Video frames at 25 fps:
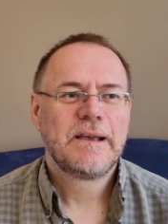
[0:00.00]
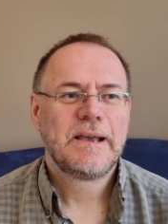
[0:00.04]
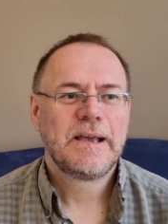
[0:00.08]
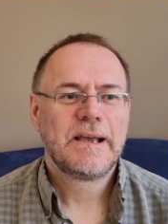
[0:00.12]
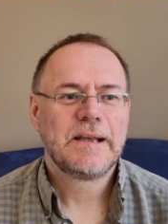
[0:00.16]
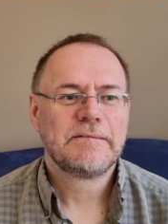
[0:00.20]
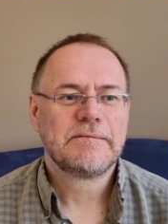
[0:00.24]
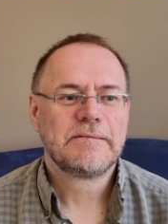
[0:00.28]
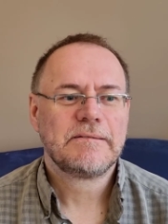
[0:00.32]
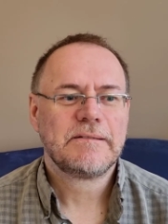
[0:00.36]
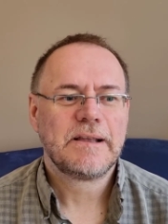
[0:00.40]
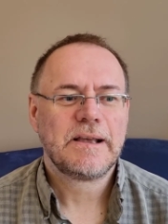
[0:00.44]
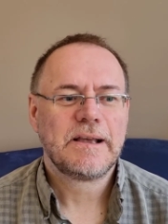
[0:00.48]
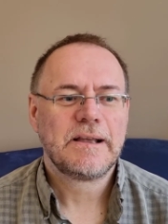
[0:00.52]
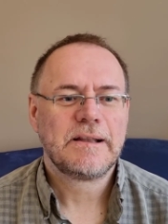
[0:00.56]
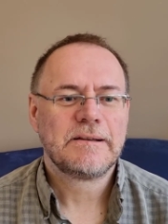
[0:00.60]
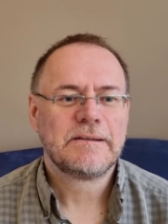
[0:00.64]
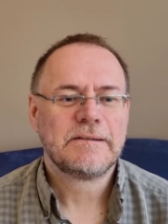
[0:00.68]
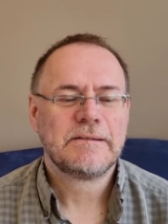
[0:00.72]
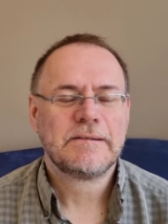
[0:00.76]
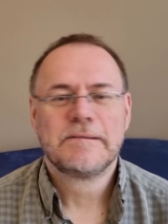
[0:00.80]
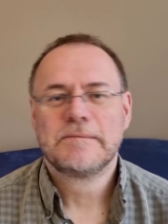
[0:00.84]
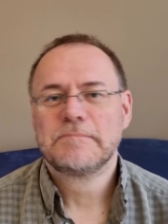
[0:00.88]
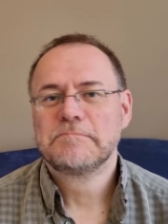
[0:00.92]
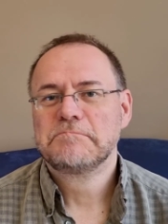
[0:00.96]
And
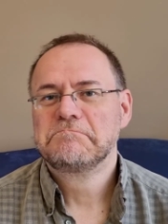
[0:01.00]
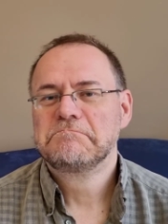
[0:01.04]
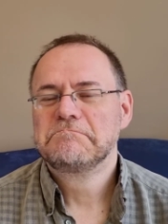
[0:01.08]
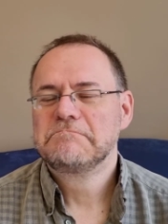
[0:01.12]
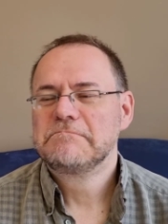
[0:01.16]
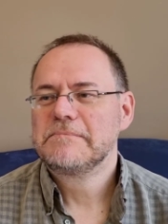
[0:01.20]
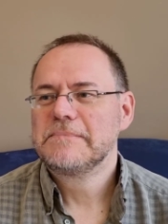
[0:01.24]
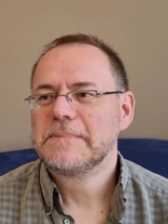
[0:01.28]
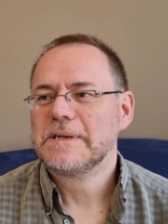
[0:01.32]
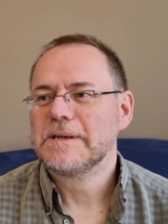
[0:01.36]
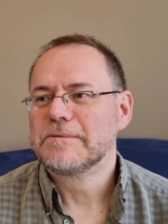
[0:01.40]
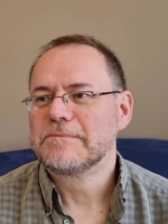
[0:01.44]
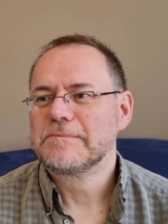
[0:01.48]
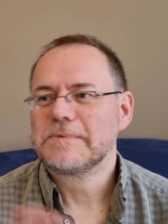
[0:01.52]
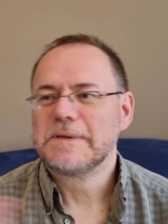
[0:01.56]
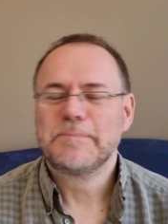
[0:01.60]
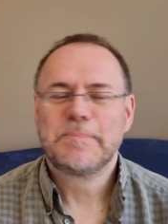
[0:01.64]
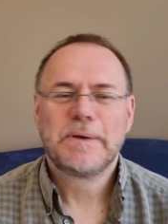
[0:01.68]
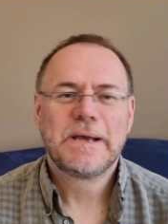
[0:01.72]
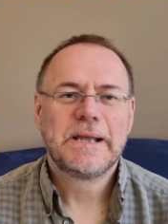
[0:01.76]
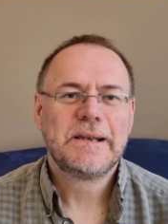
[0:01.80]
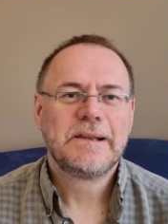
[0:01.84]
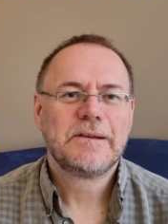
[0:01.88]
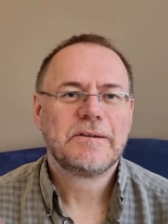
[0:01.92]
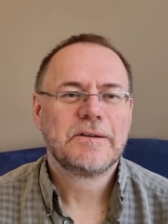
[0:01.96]
then, you know,
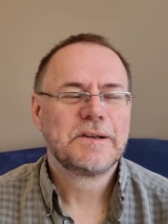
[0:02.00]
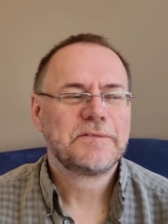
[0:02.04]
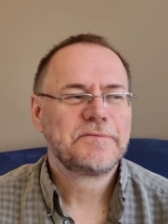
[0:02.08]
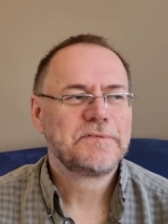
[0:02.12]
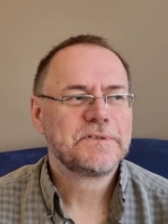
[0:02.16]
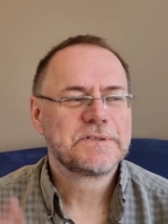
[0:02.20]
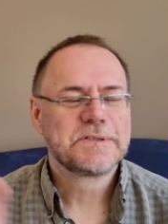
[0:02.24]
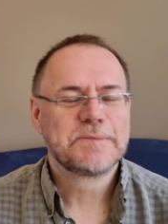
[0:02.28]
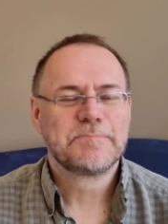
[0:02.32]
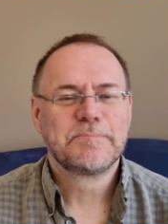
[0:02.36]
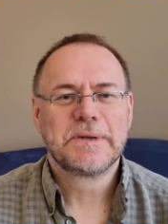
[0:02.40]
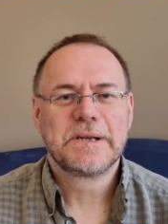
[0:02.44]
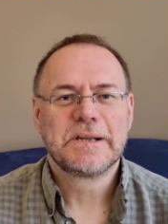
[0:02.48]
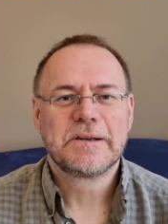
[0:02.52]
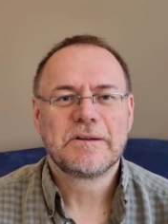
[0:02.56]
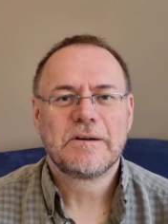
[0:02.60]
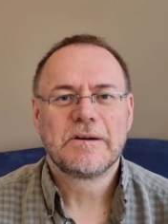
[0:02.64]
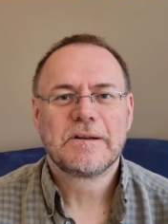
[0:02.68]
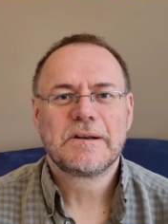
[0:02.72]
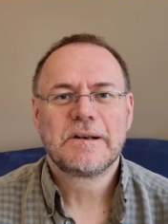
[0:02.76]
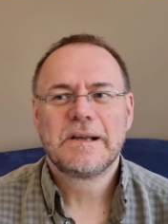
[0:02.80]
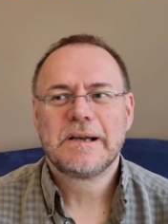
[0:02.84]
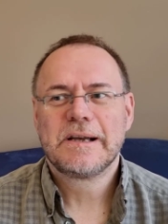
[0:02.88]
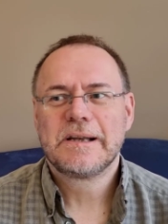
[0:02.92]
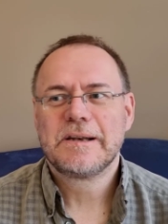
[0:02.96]
depending on if you submit it
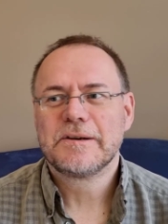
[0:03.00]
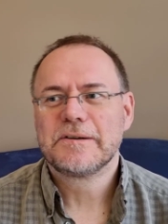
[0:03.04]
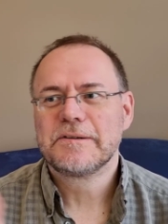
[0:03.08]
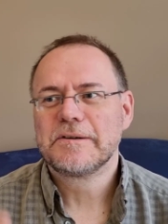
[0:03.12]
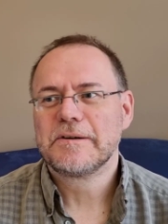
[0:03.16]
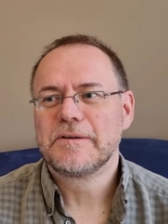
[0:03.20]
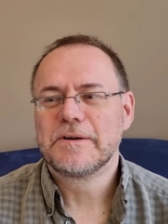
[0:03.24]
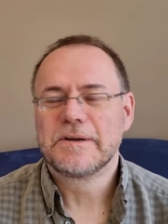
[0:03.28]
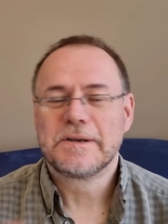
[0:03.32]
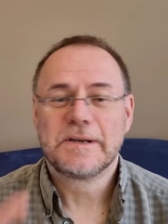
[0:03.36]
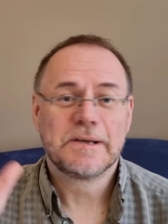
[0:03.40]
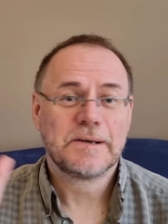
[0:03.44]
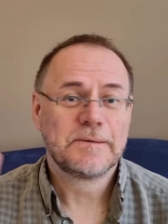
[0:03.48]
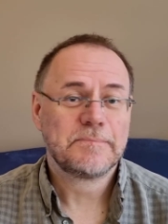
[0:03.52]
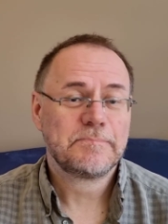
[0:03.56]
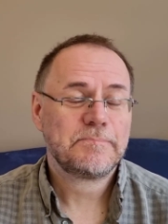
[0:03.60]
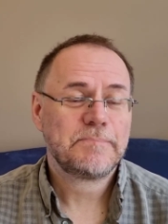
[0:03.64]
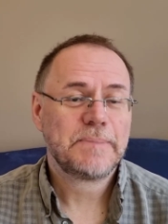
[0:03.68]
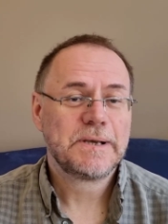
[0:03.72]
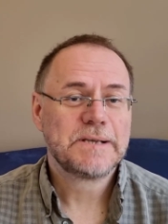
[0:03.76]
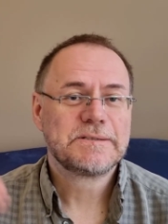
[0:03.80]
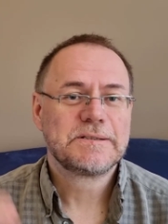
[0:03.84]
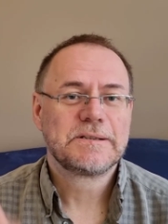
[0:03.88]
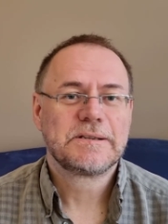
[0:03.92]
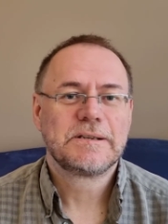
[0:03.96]
online or on a,
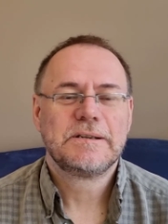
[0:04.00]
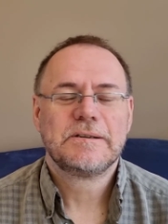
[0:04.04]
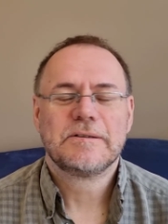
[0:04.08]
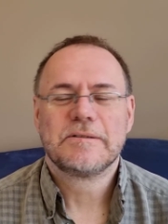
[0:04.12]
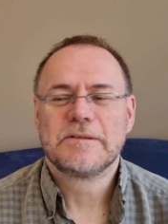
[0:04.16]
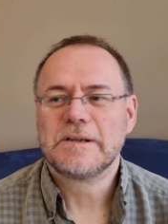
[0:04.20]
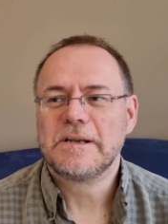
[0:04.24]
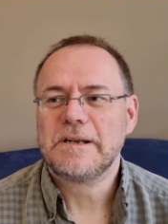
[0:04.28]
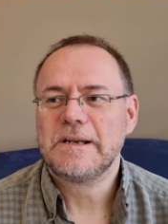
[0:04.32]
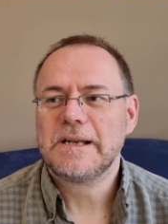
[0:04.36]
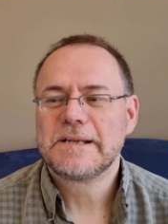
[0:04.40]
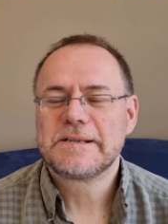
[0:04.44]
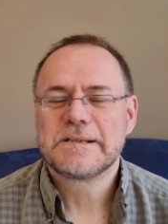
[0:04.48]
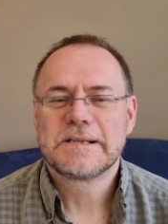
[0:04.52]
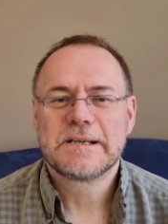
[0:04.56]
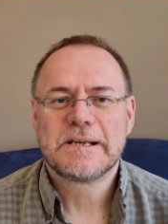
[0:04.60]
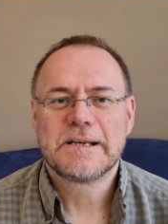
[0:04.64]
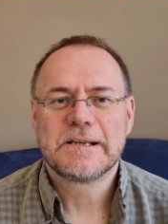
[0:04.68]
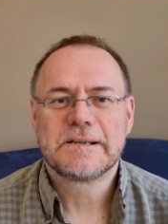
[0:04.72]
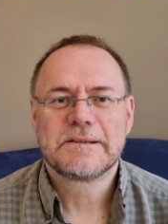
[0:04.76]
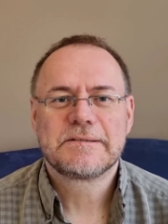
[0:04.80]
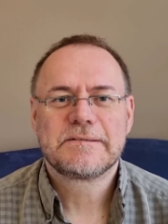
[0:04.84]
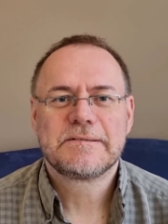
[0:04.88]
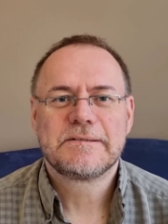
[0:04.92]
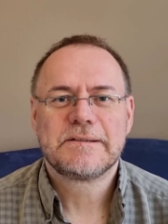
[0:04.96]
basically on a
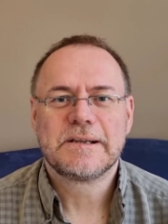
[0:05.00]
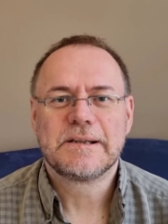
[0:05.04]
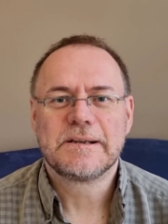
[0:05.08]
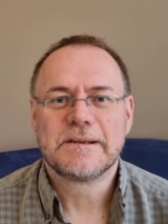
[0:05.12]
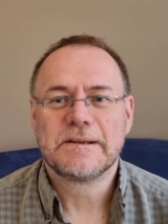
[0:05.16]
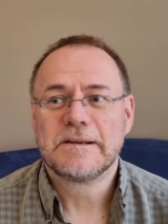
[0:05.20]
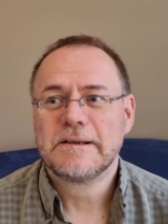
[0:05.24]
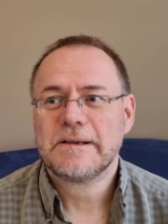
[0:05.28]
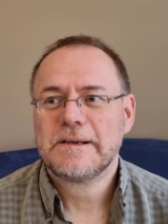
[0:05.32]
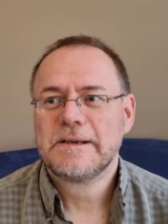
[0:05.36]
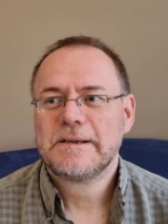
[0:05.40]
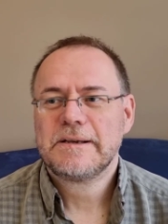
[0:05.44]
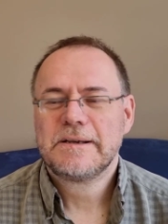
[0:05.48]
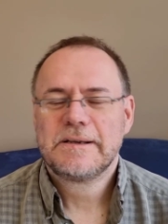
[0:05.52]
letterhead, then